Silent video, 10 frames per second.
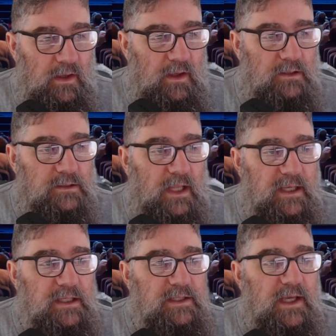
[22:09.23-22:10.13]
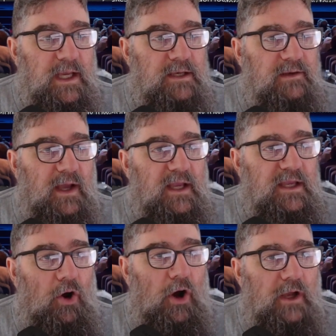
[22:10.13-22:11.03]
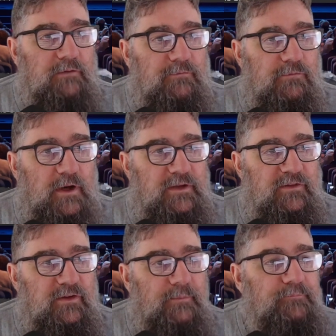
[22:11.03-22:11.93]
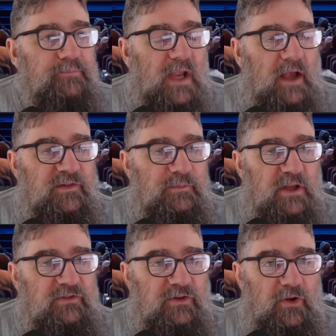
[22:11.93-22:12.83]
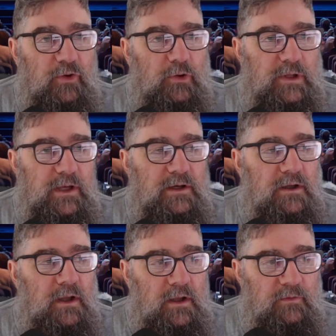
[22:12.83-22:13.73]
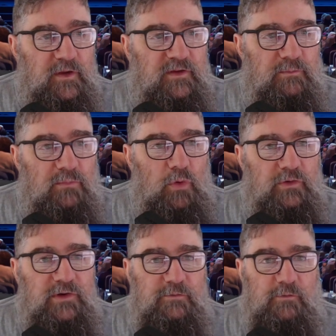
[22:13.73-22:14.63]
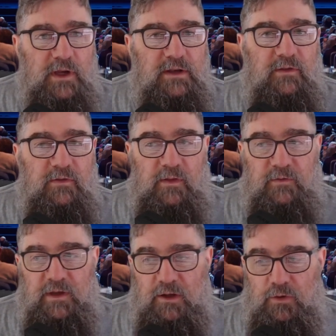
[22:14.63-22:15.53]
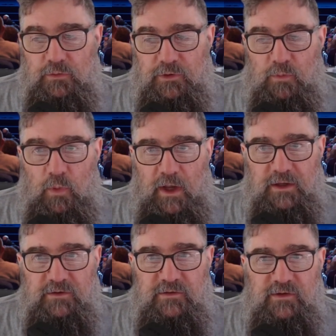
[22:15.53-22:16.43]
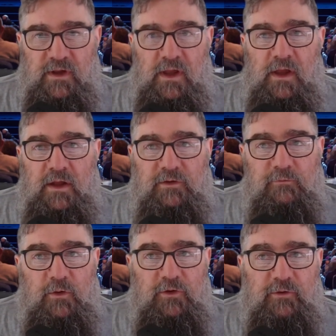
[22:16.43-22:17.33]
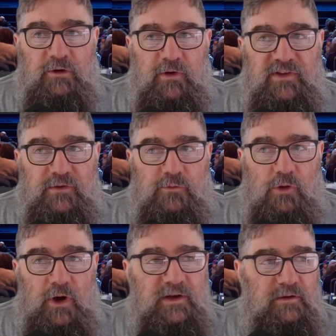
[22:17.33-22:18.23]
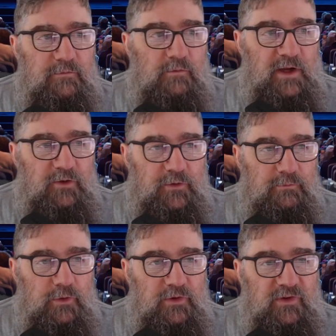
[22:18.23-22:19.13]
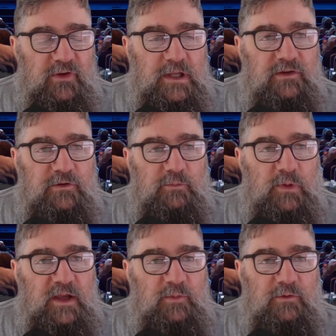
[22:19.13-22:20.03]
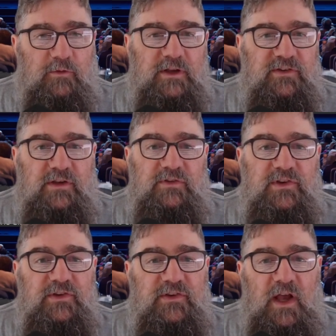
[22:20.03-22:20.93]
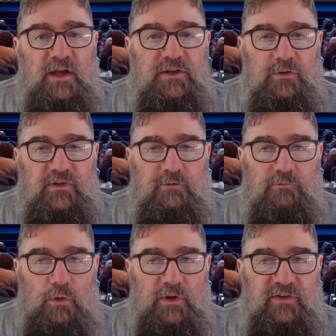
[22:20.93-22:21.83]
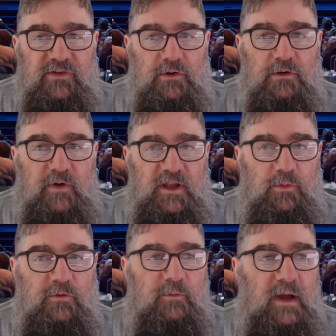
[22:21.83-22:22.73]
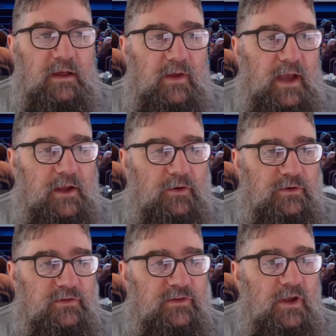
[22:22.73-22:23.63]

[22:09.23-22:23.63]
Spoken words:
Layered and AI freight. As mentioned earlier, there's more to freight than the included wagons. To further increase the variety of freight on the route, a selection of playable freight services are using rolling stock available from other add-ons.